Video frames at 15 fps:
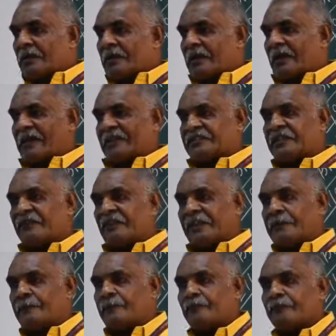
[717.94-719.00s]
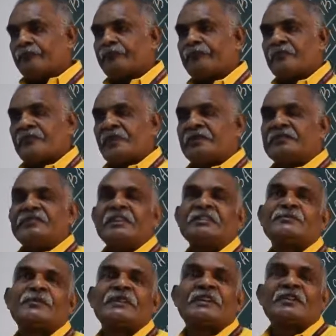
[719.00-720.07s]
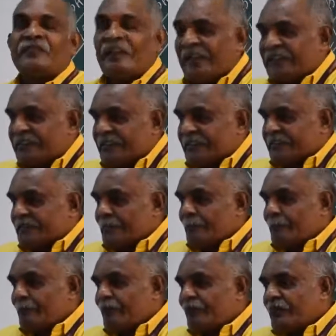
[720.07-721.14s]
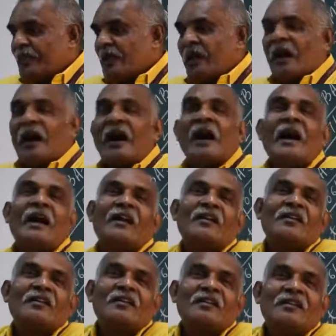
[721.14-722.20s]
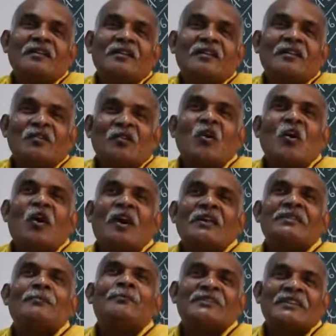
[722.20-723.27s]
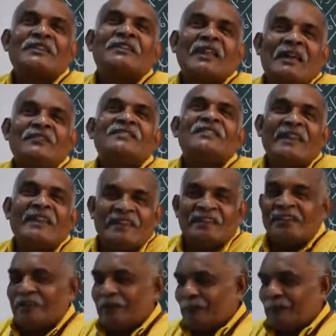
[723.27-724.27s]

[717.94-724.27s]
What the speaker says: Collectively, these project phases are called the project life cycle,